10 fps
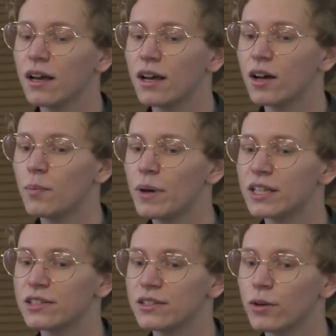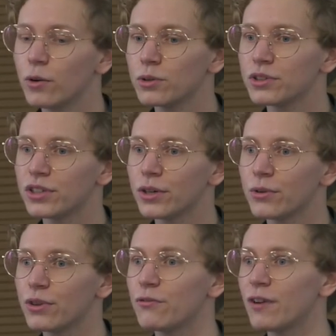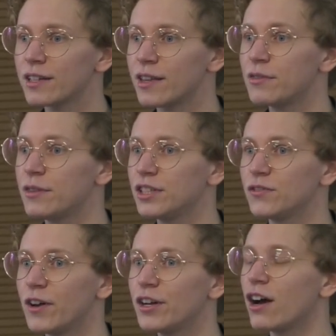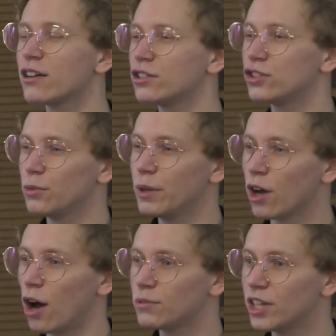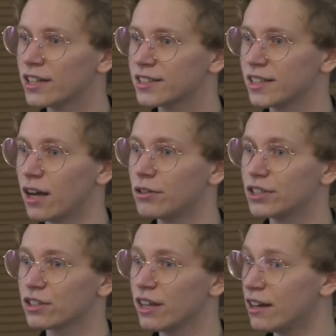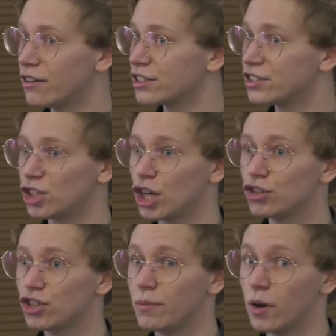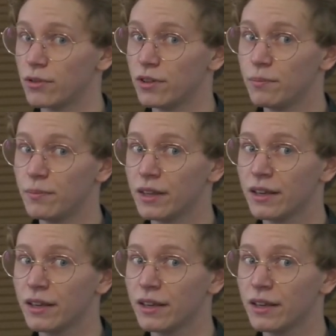uh, but also the fact that these very unassuming objects are are exchanged among them